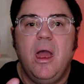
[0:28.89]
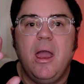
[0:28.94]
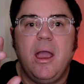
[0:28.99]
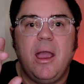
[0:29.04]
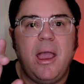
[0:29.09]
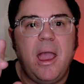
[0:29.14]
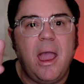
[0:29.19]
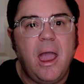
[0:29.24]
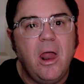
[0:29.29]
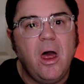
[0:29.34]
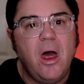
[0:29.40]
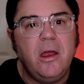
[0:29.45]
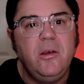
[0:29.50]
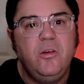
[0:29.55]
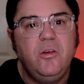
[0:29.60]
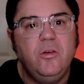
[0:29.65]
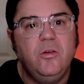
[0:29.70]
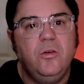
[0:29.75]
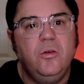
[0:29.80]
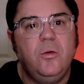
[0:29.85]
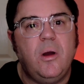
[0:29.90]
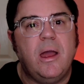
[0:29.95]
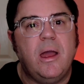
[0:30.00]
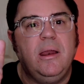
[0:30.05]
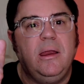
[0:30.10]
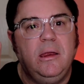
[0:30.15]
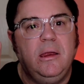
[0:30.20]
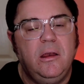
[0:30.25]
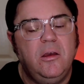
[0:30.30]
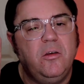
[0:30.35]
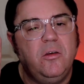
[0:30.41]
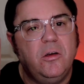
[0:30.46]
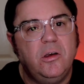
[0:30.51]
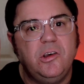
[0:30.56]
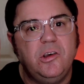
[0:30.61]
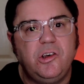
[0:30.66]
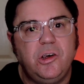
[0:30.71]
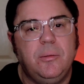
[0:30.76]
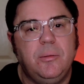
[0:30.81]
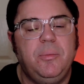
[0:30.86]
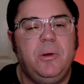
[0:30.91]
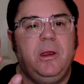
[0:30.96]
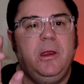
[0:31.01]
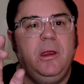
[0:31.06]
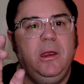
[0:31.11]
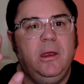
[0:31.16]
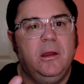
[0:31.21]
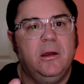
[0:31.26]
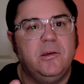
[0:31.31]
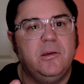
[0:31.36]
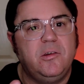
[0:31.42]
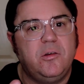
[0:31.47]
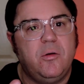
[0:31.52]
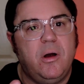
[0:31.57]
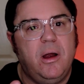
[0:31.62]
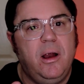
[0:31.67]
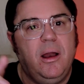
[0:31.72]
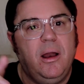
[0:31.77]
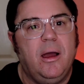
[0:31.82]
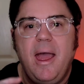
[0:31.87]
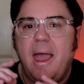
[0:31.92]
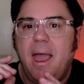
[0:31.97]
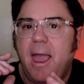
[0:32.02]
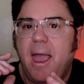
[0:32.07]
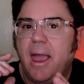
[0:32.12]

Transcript: can I do an internship in Australia?